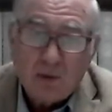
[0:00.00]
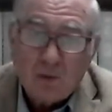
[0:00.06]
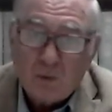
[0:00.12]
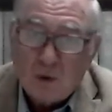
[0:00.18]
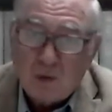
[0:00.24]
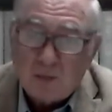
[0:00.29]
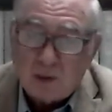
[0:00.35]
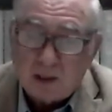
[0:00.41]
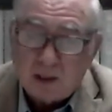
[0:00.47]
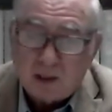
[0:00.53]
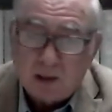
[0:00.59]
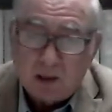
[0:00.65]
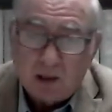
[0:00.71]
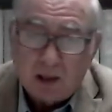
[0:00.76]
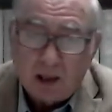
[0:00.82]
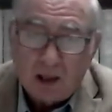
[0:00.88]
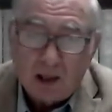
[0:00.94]
woman,
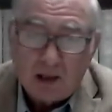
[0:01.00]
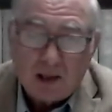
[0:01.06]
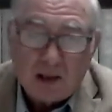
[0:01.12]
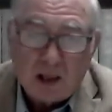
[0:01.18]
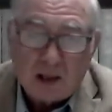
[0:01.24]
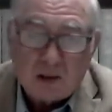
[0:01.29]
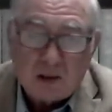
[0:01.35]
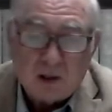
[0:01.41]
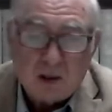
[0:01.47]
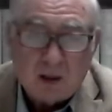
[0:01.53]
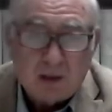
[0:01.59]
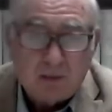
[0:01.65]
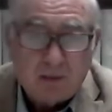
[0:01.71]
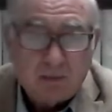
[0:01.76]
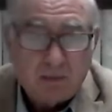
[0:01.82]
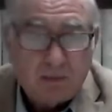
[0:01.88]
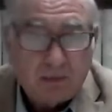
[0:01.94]
shall
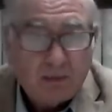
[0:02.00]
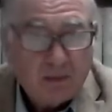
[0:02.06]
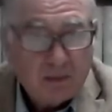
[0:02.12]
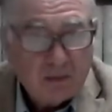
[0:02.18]
come